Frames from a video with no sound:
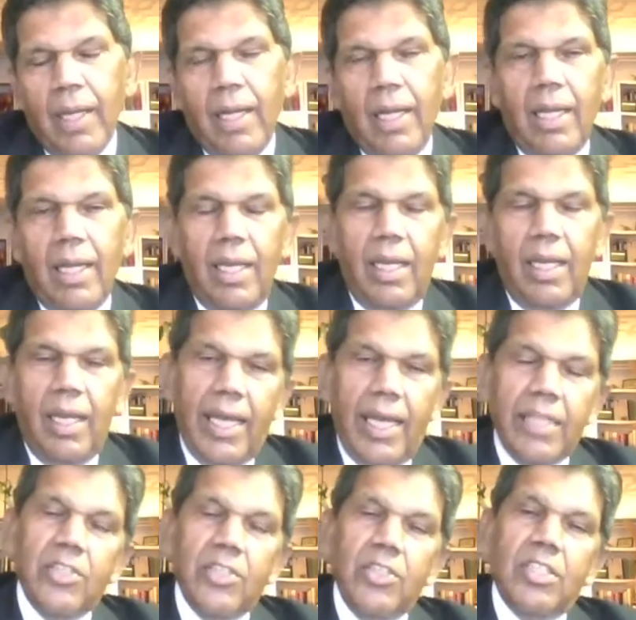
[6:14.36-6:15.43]

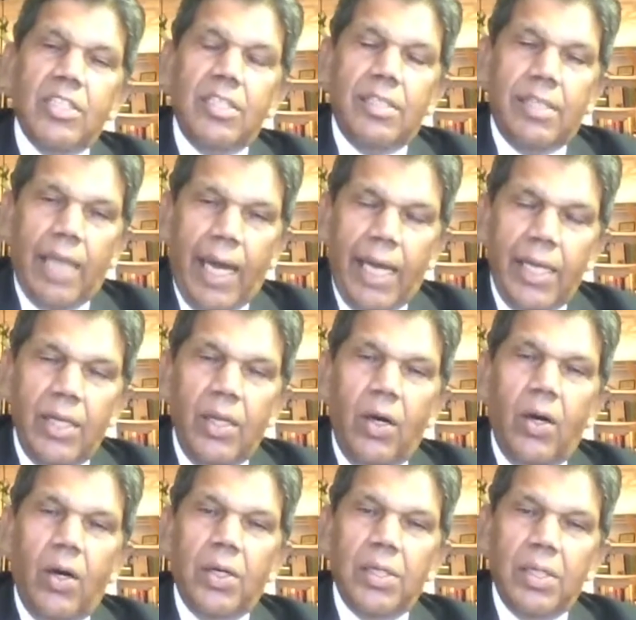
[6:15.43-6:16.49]
let us
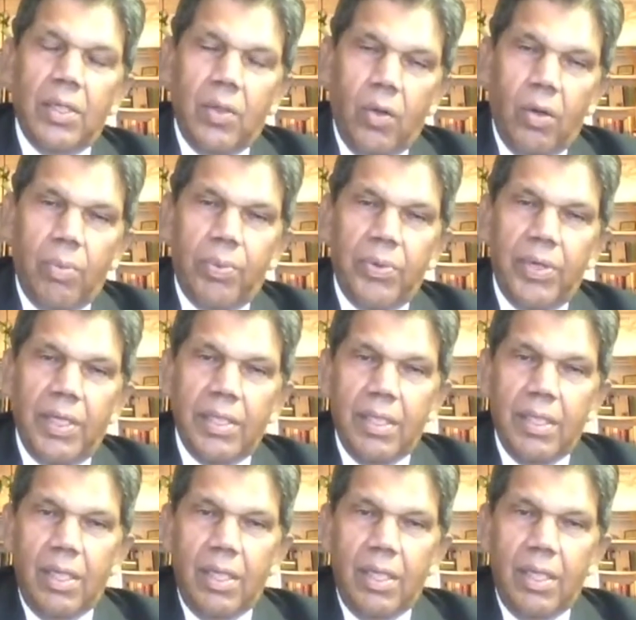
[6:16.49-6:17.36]
dialogue and cooperate.